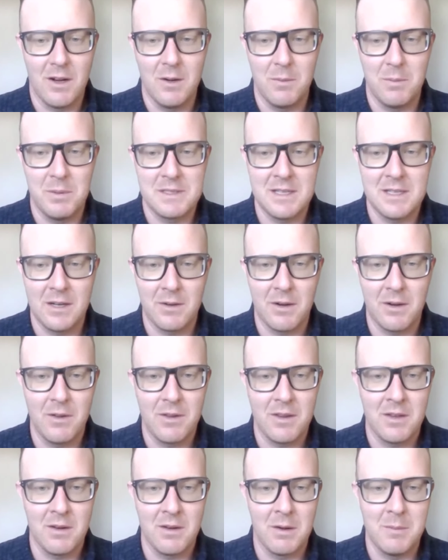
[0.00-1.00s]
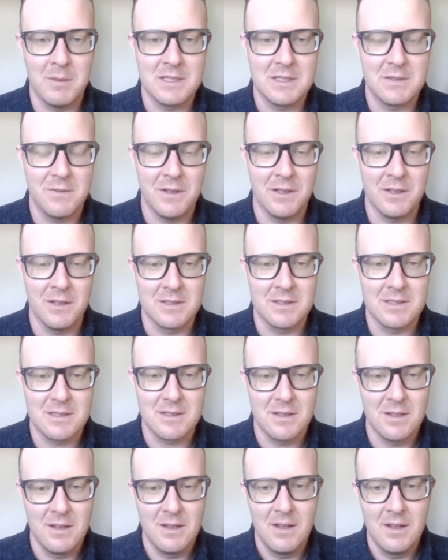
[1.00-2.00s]
100% growth in their women's
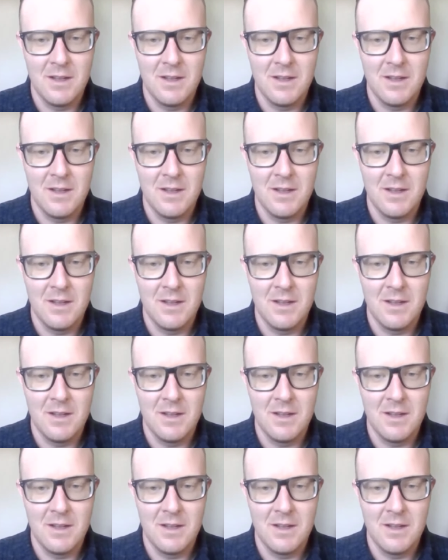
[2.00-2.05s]
fields.